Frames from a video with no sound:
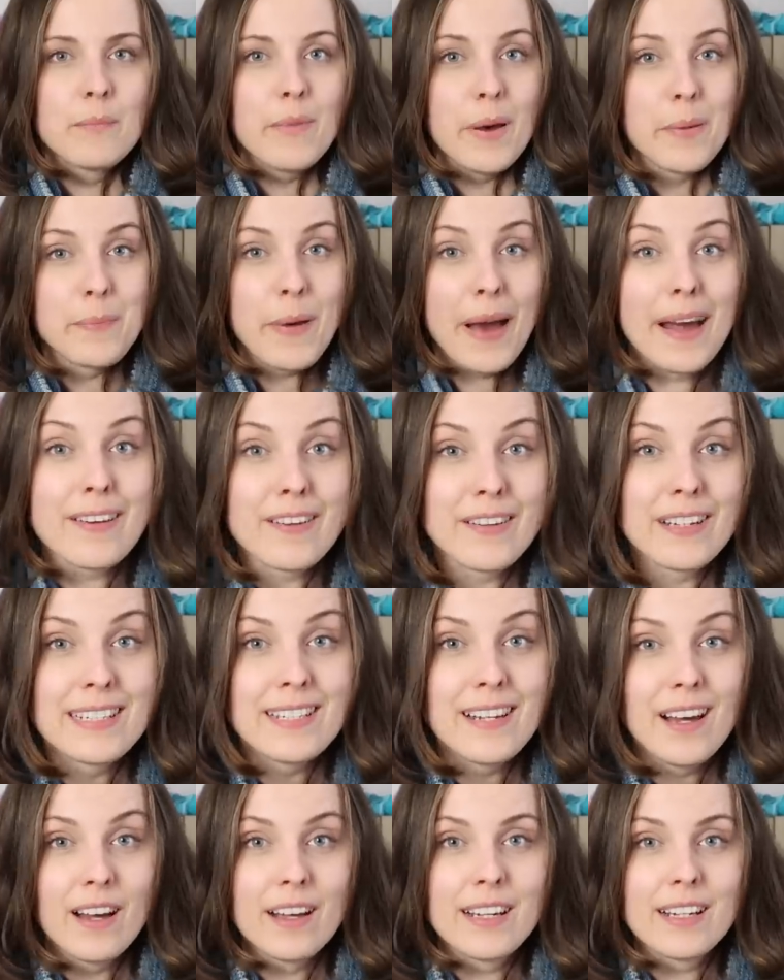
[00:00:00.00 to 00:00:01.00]
My battery
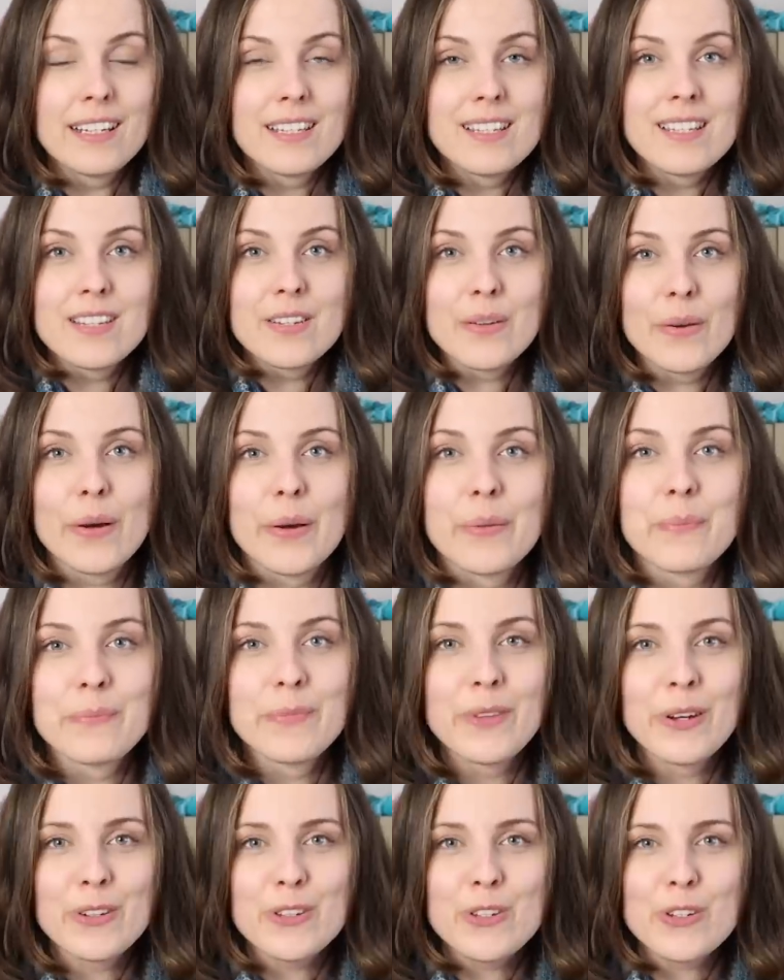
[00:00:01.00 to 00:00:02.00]
died, so
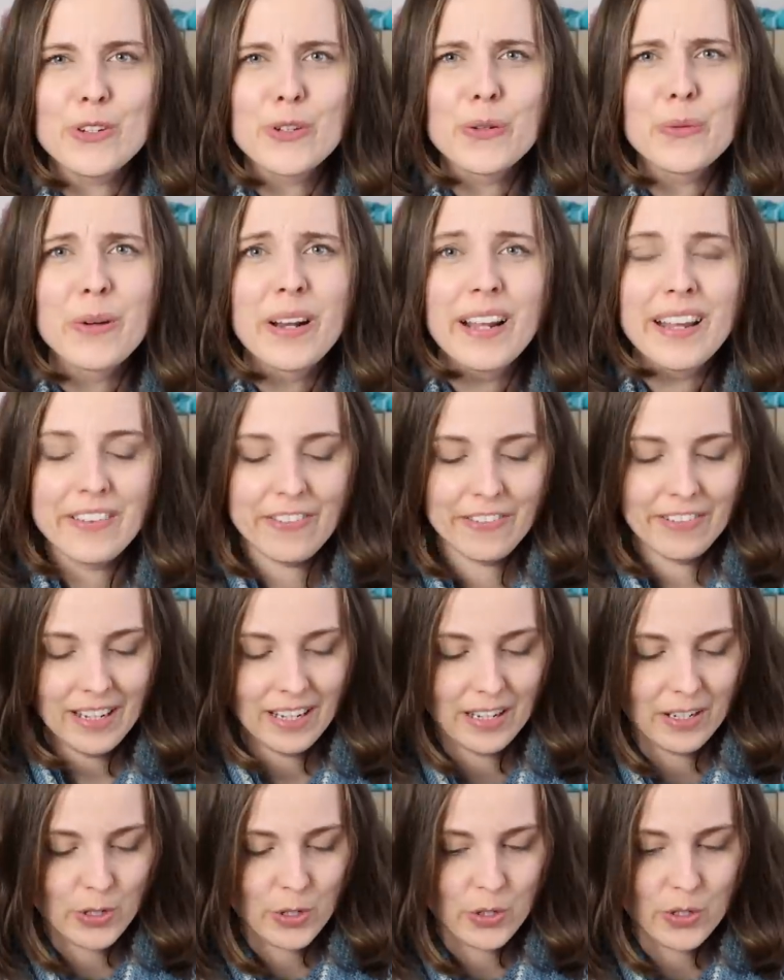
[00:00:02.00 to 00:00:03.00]
I'm not sure when I
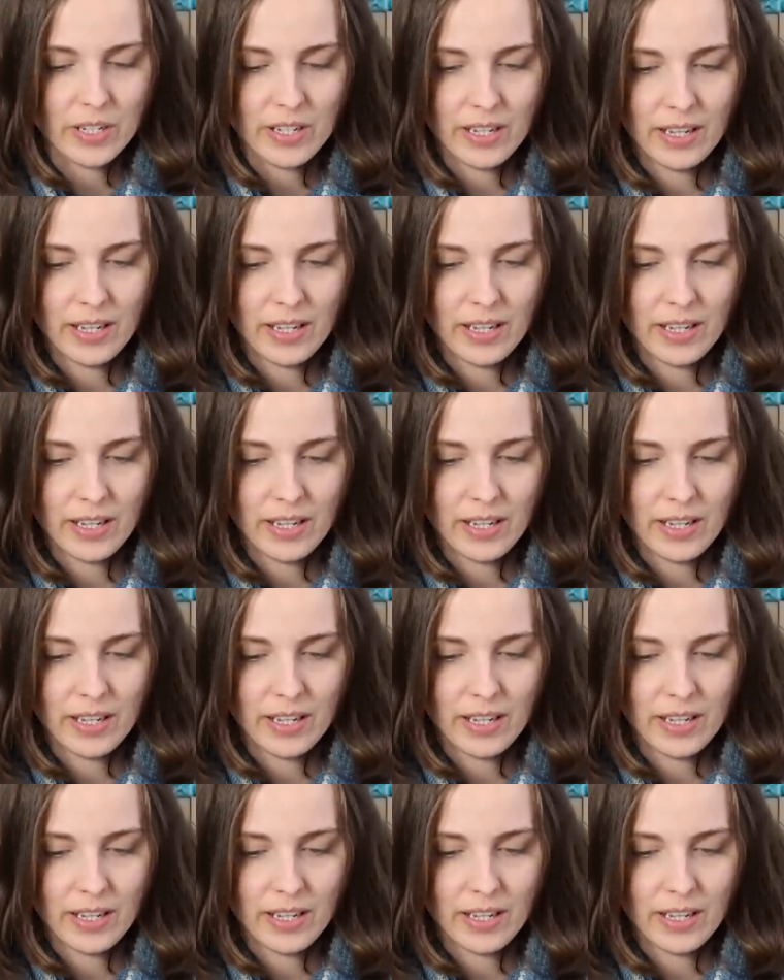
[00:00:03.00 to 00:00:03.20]
finished.